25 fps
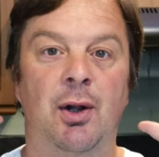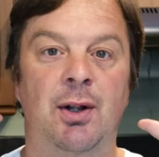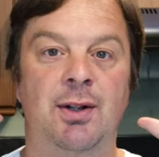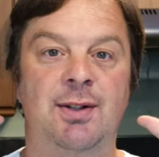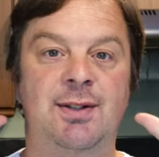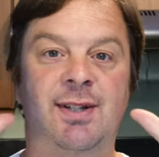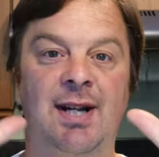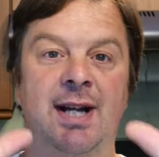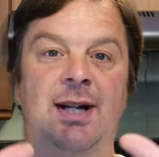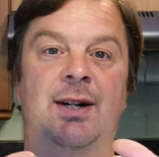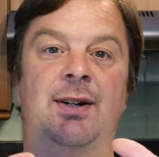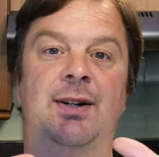
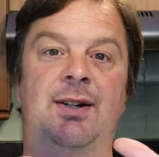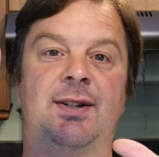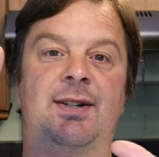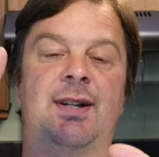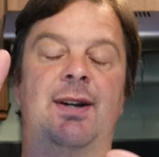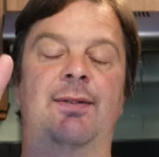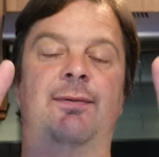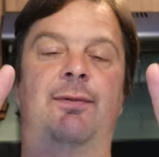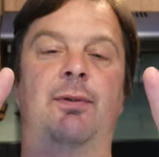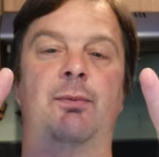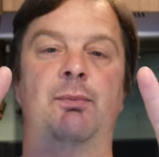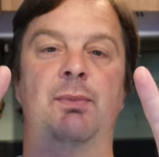10 out of
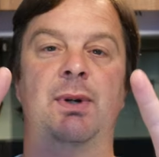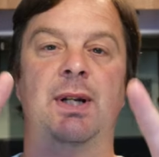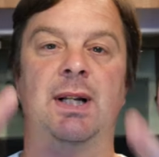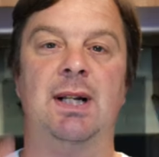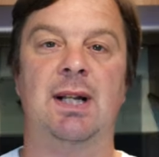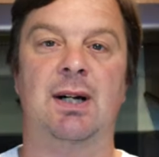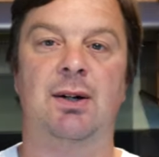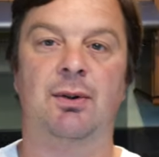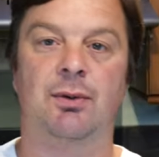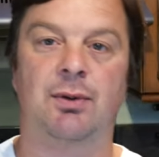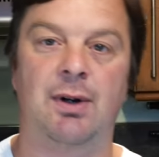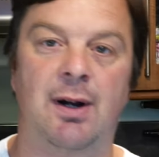10 from
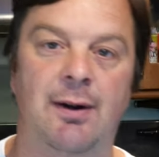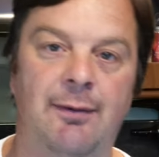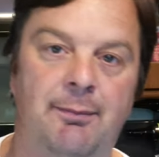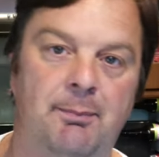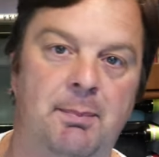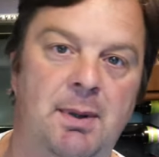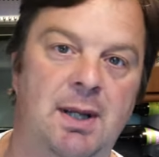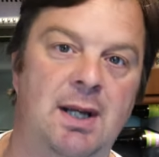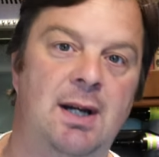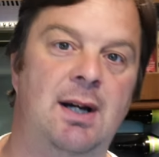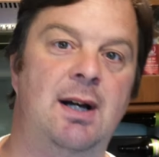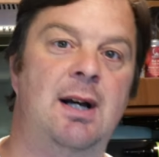Real Ale
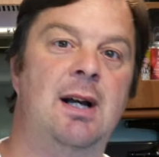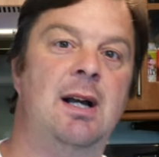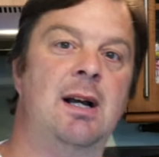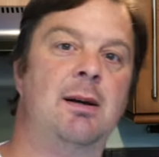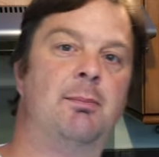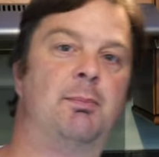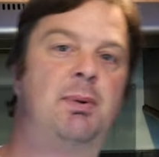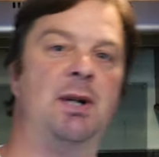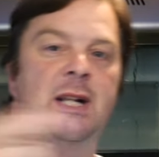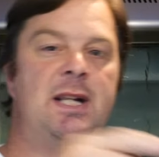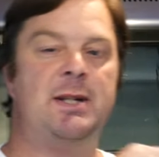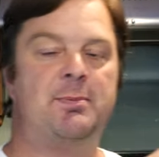Craft Beer.
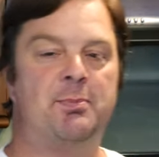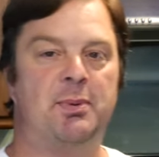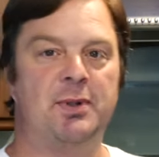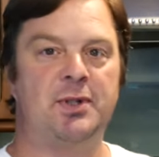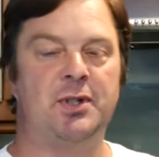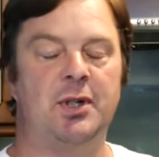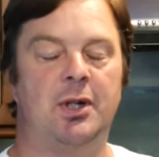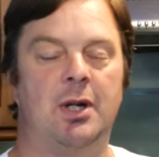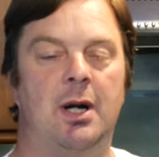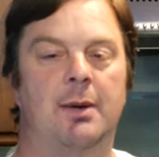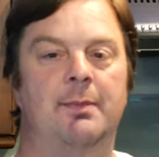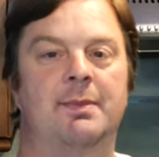Please
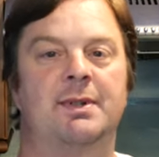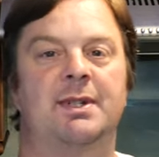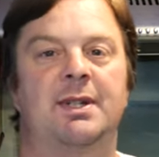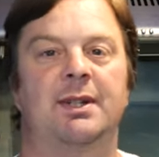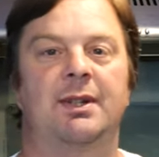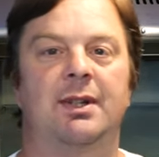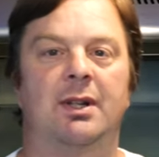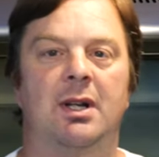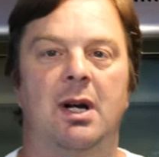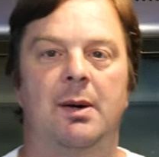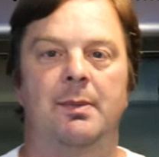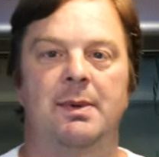put your comments
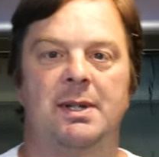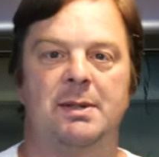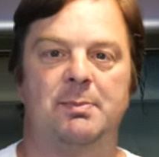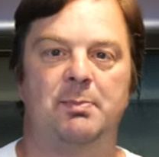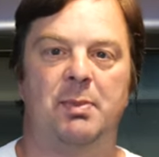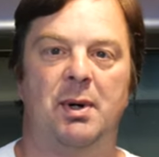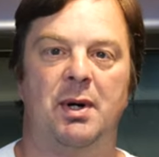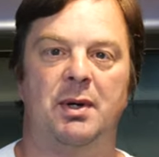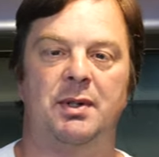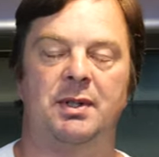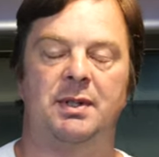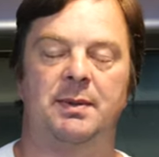in the comments
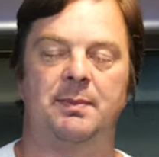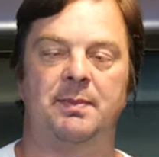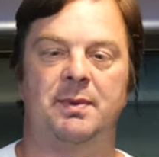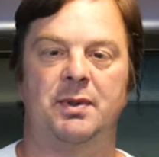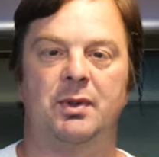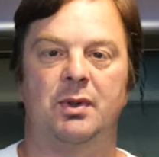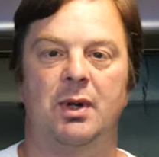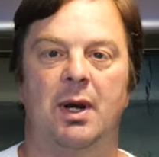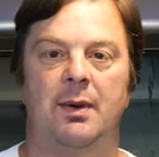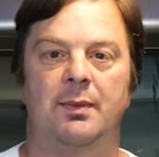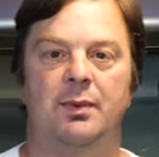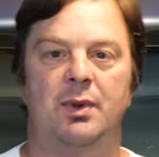box,
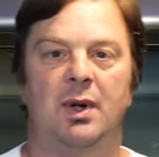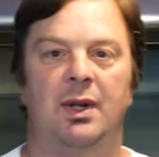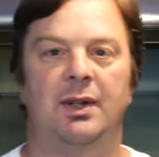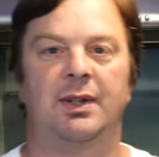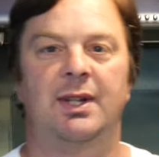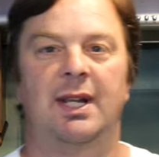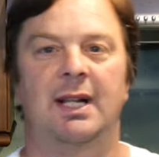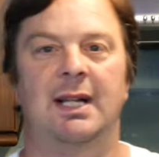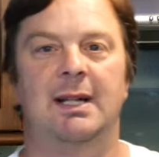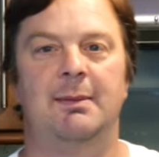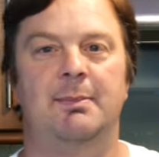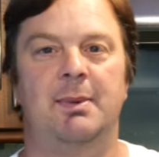subscribe to our
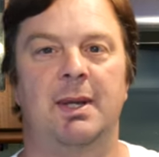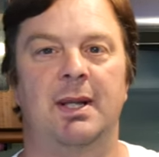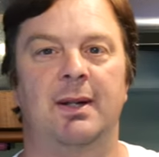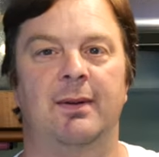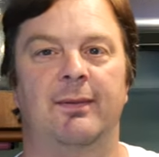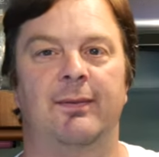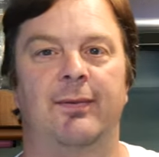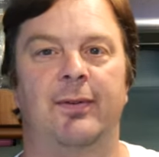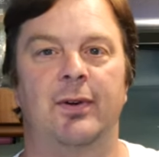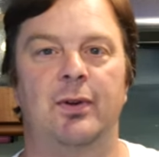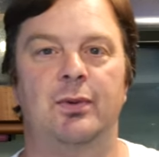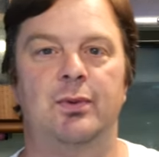daily beer
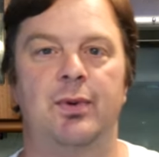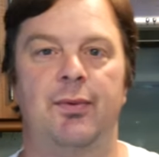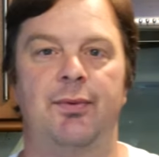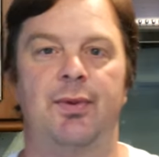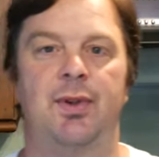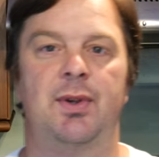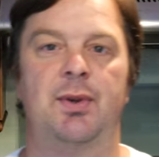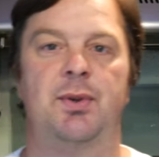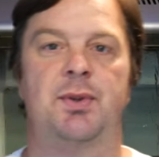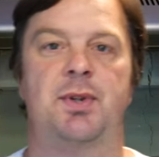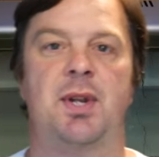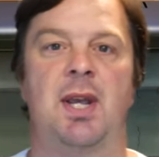and food
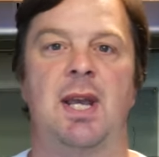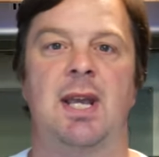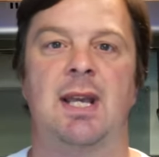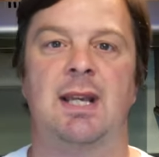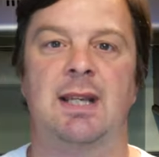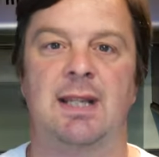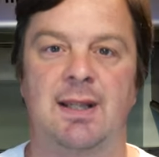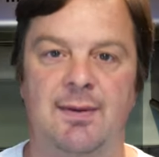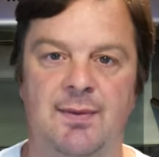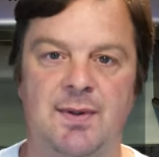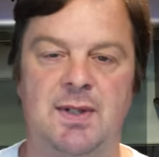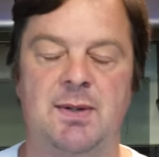reviews,
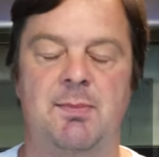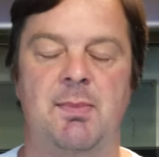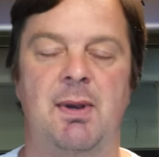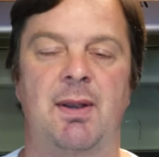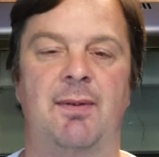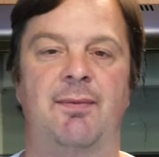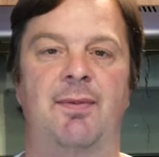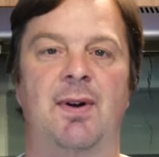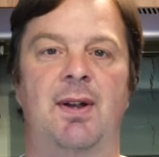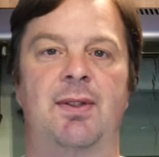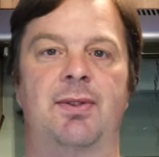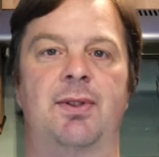give us a
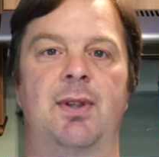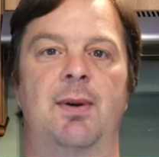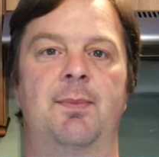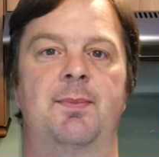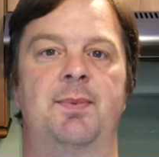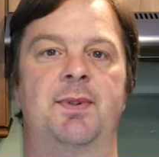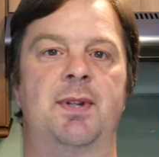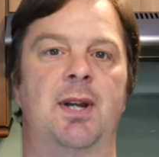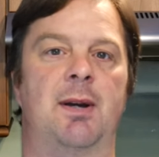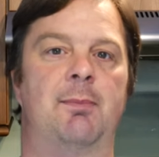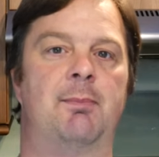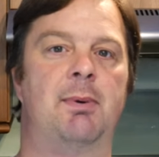big fat
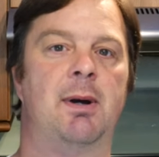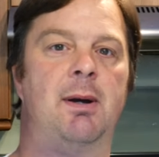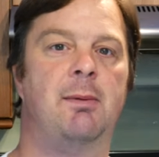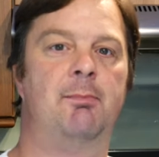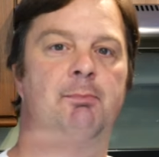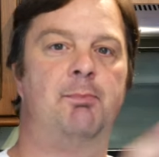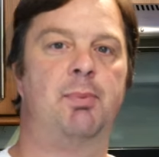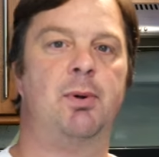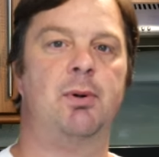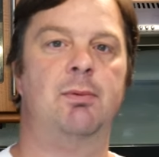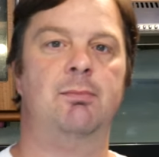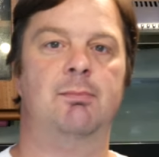thumbs up.
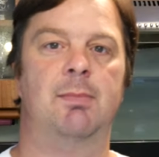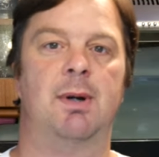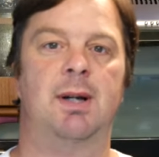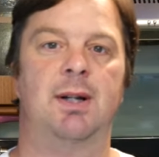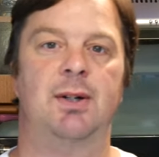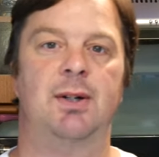Boom,